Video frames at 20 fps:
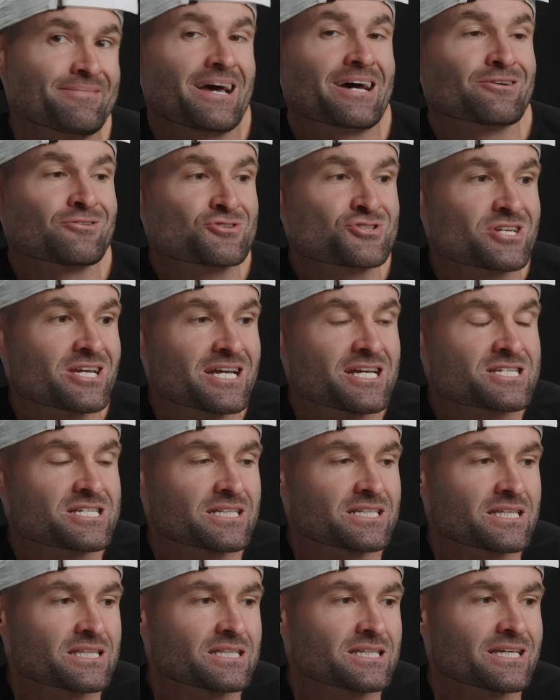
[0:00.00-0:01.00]
I don't change
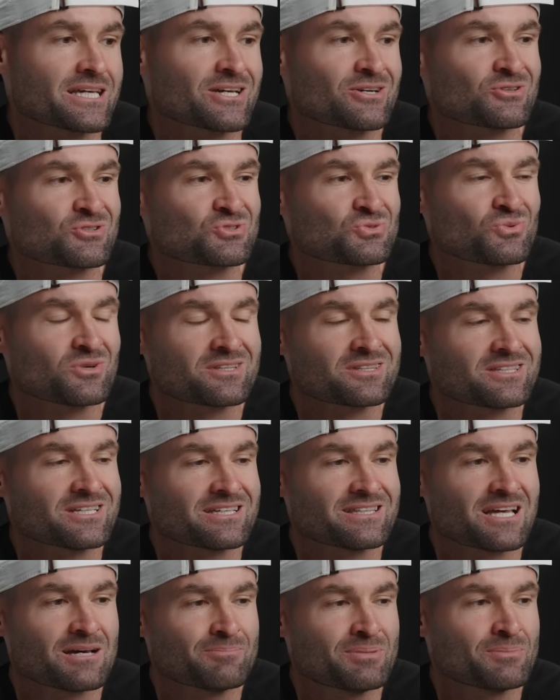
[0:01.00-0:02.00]
anything else. One
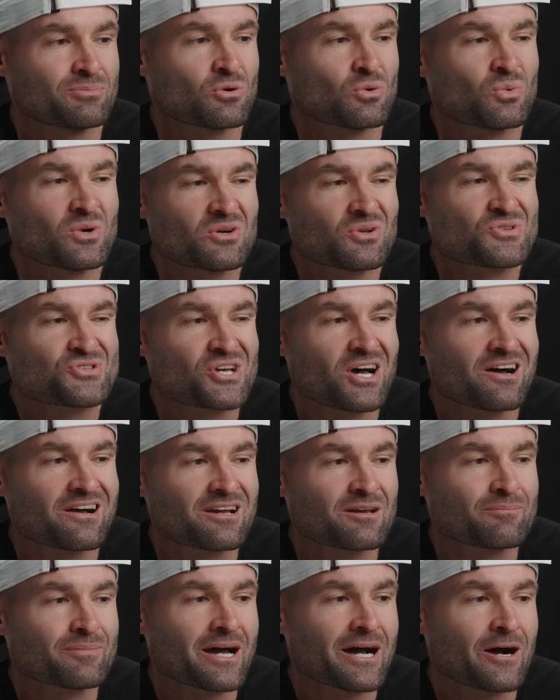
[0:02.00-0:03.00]
thing that people will talk
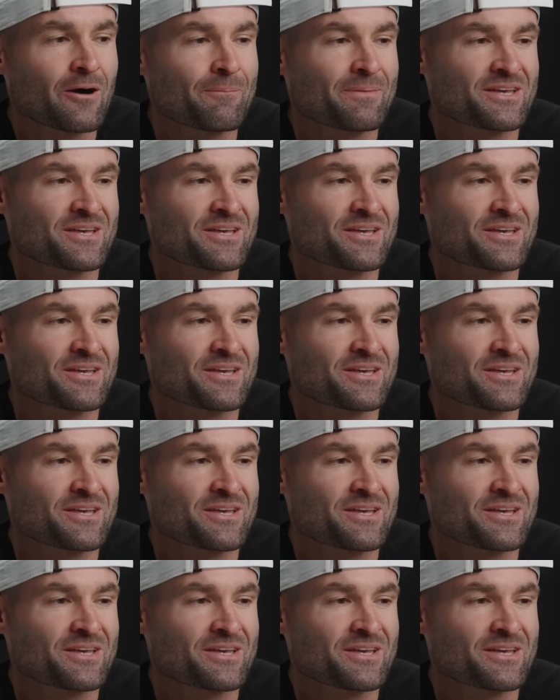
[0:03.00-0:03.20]
about